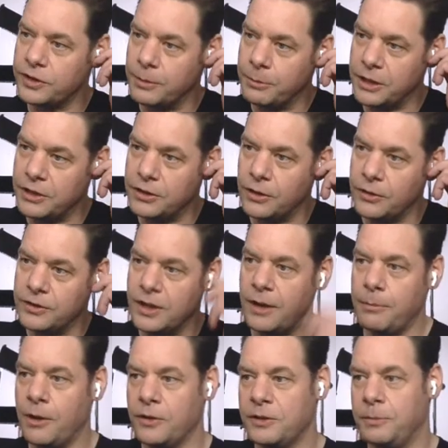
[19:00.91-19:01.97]
somebody shows
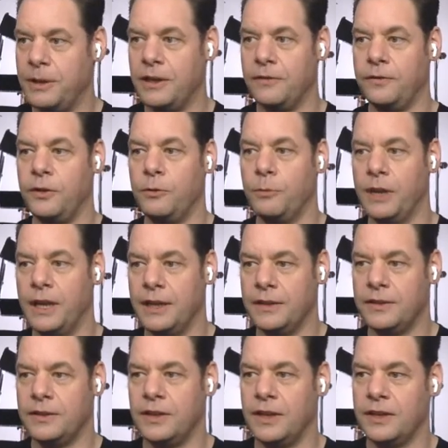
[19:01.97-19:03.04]
up, I'll spend a few
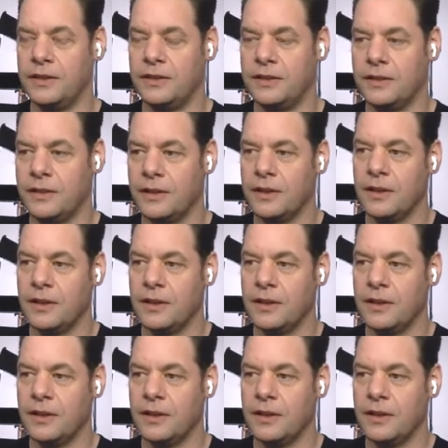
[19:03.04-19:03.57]
minutes just